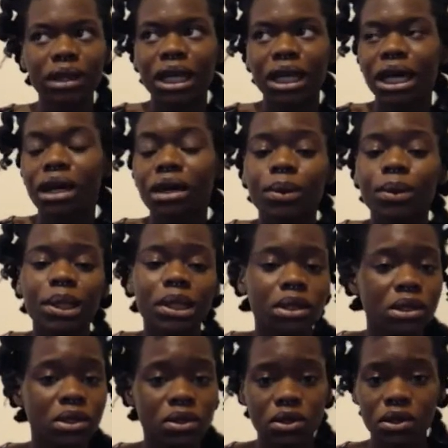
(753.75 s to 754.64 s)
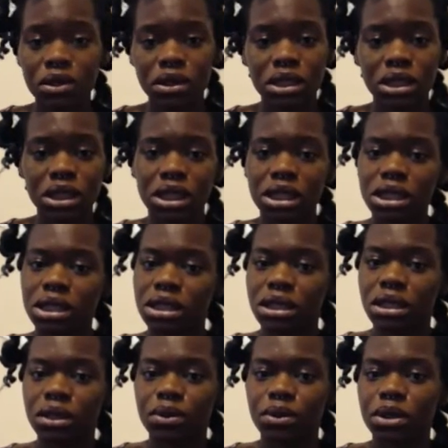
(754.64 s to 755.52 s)
And I went to the doctors and
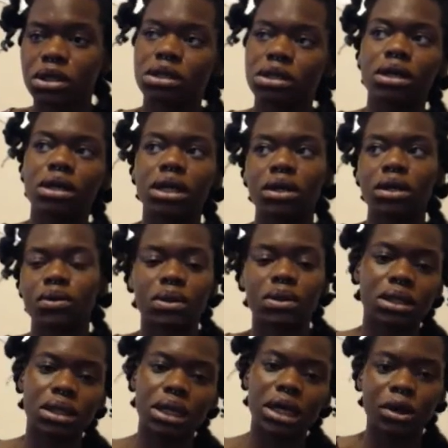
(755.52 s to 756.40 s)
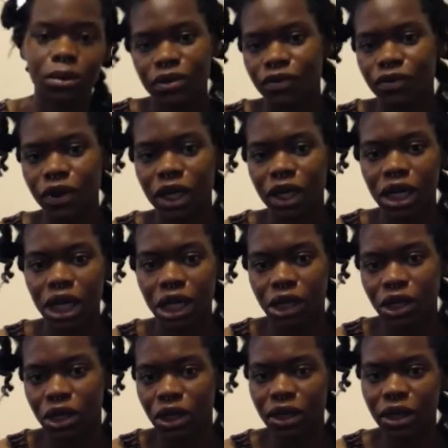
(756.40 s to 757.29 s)
they were just like, your scalp is fine, you
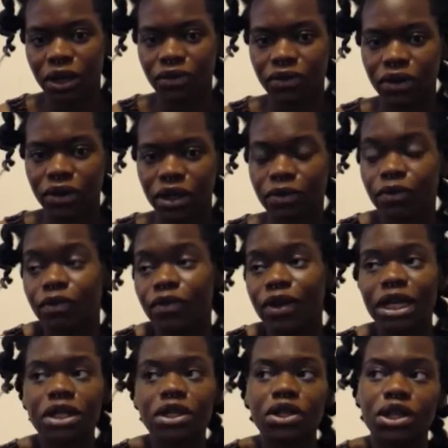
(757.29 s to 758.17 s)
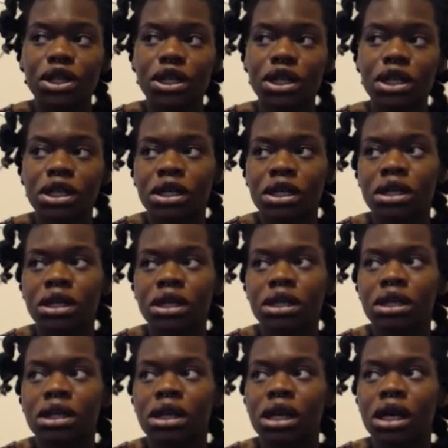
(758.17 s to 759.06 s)
don't have an infection.
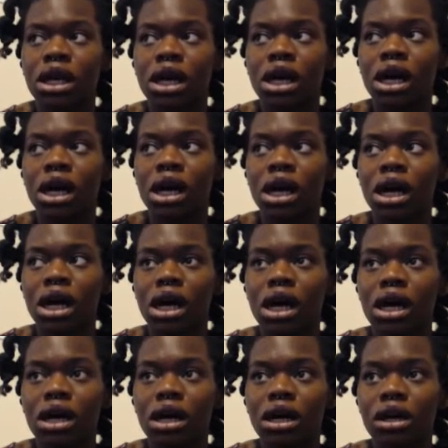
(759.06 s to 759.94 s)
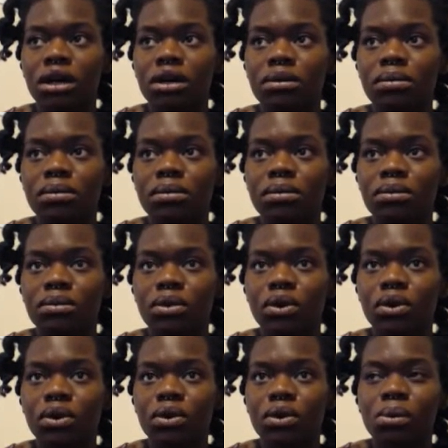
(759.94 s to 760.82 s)
Um,
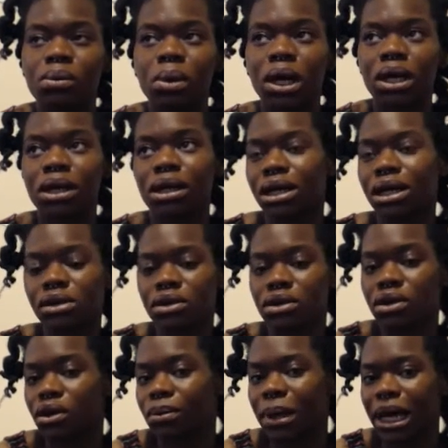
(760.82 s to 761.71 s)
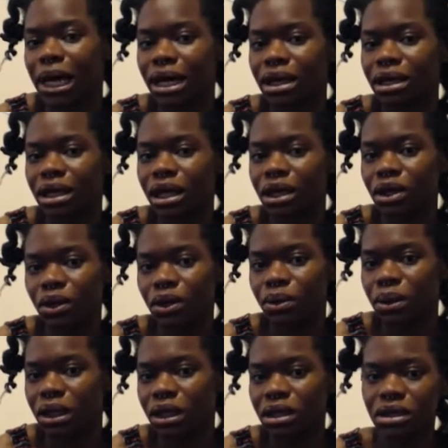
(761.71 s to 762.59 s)
or one that's so bad that you
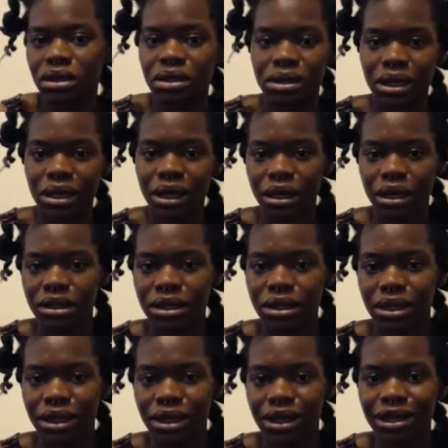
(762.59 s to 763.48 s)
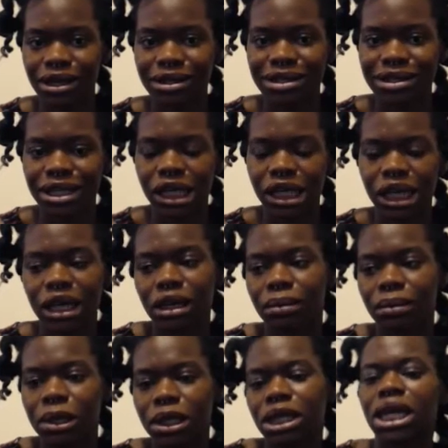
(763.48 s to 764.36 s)
need to actually take any
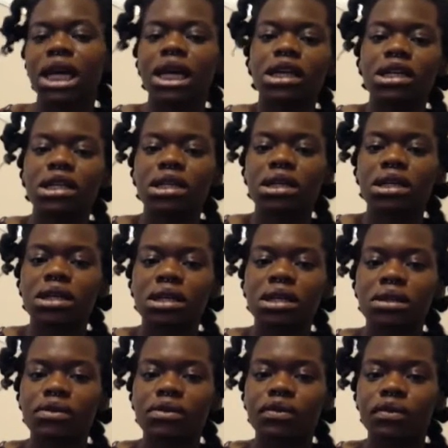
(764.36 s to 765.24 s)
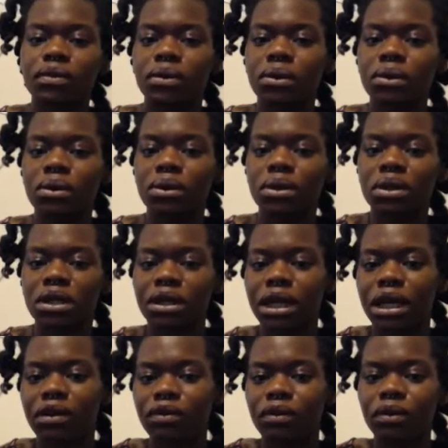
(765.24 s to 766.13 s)
medication for, you don't
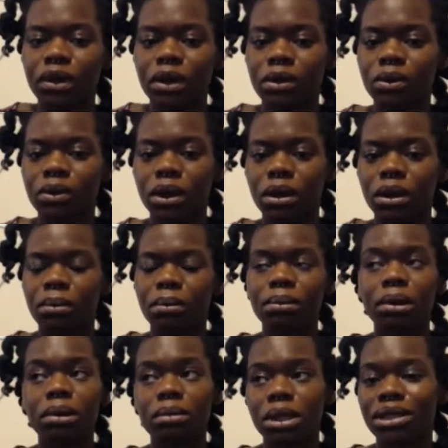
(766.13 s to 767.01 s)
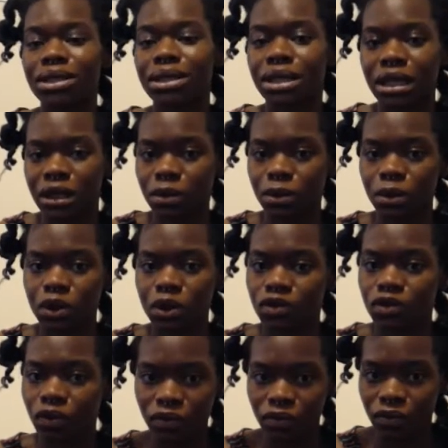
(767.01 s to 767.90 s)
have ringworm, but my scalp was
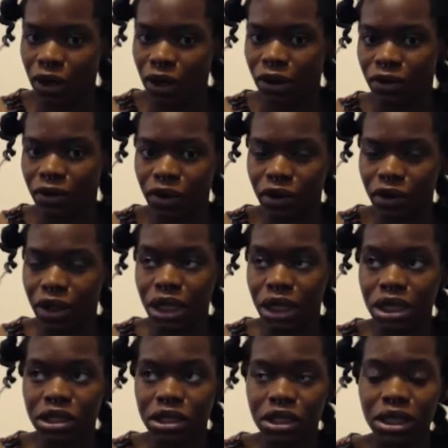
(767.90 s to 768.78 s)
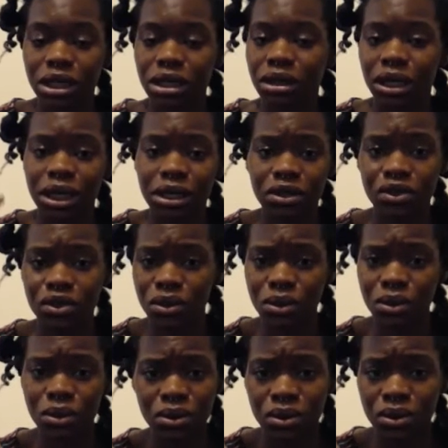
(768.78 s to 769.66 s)
very, very itchy and I had
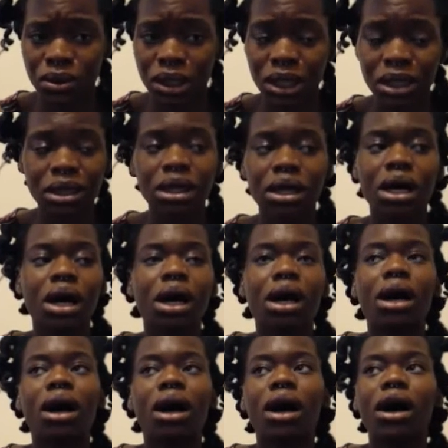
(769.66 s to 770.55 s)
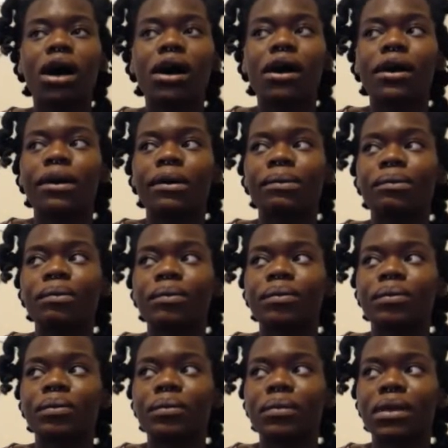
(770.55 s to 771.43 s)
sores on it, um,
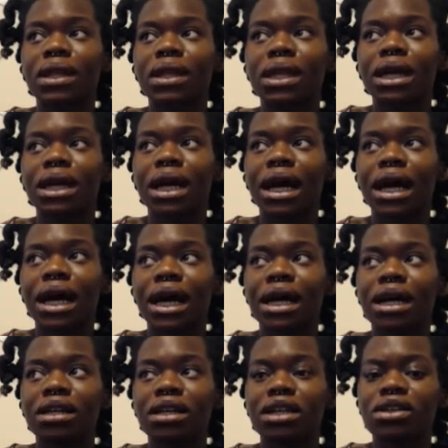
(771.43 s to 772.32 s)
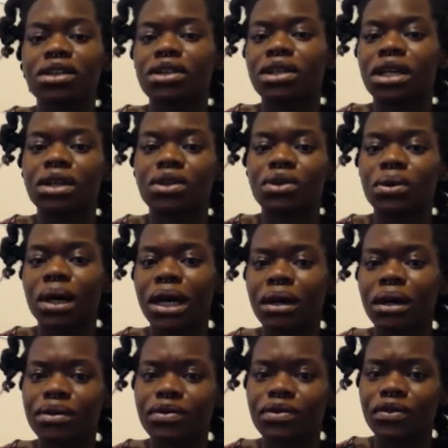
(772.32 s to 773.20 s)
and they just said your hair
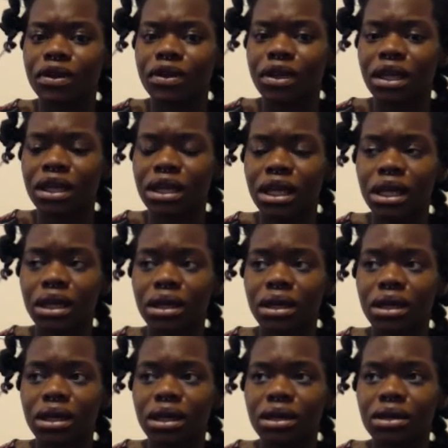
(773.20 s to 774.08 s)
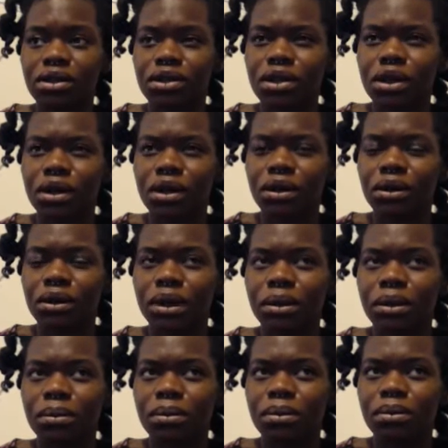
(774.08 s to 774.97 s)
is very thick. So
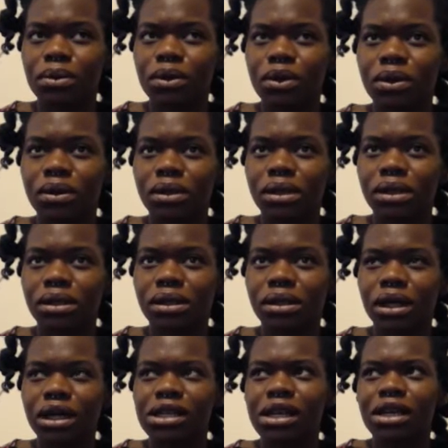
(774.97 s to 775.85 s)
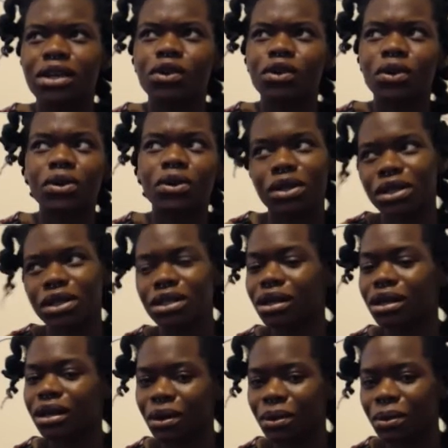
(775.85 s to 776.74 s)
I'm not, I said doctors, like
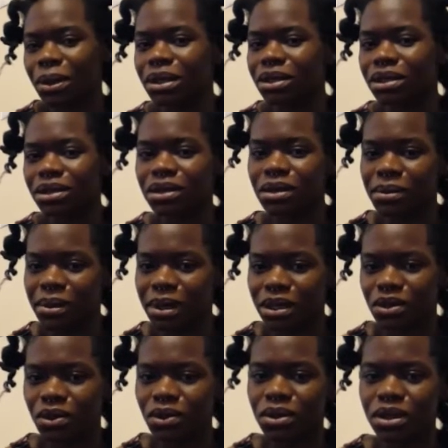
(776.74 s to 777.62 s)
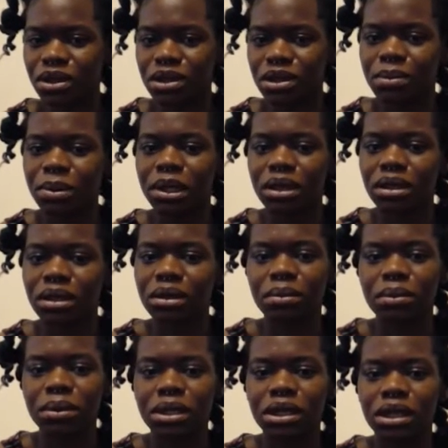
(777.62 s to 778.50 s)
I went to so many doctors, but the
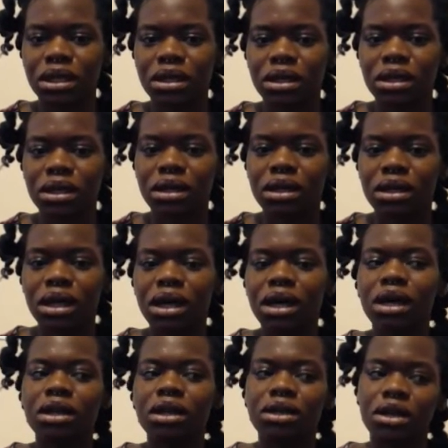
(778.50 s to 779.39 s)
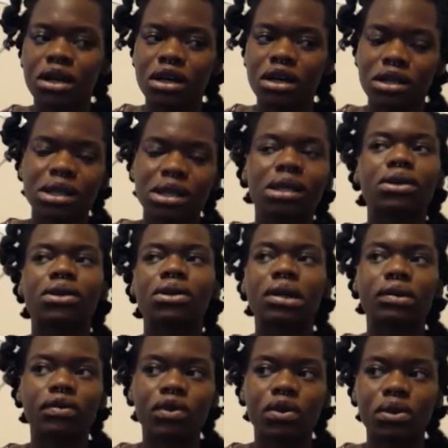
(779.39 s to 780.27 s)
particular nurse and
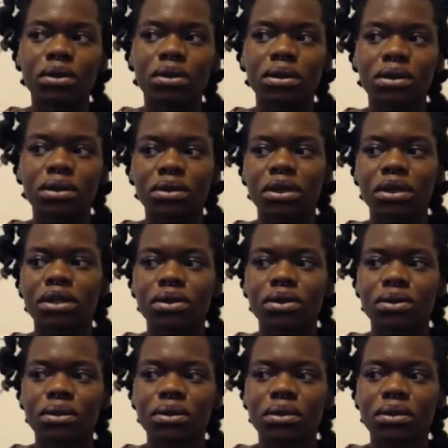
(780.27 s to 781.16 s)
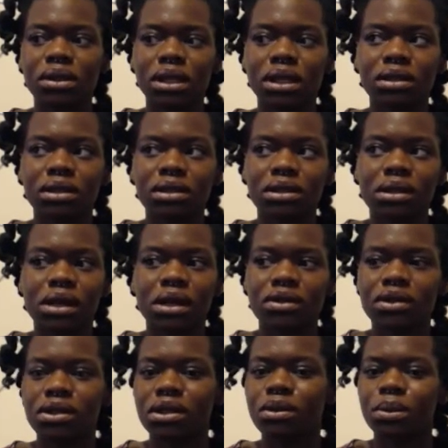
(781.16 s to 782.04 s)
another doctor I saw, they just kind of
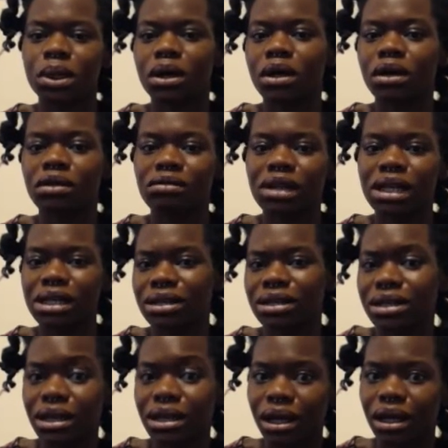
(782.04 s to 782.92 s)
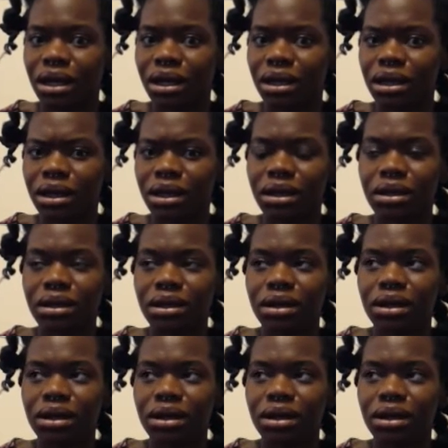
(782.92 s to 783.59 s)
said we can't really see anything,